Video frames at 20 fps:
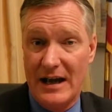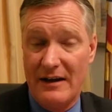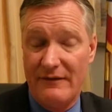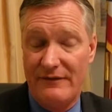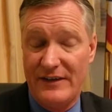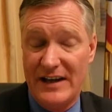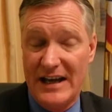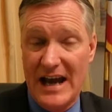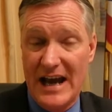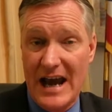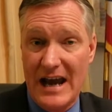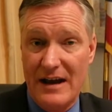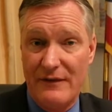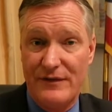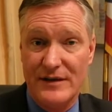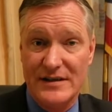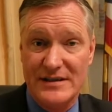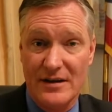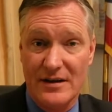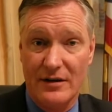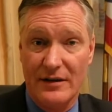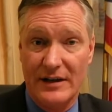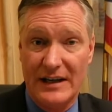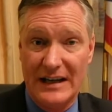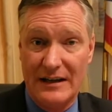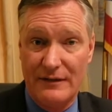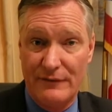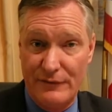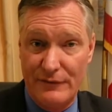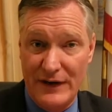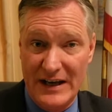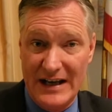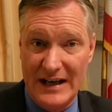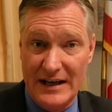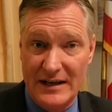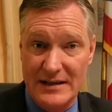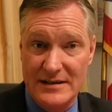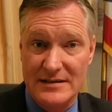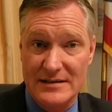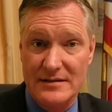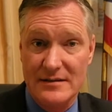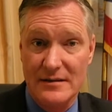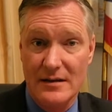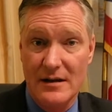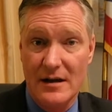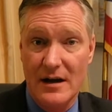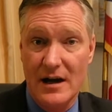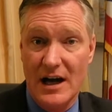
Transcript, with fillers: VA facility in Phoenix,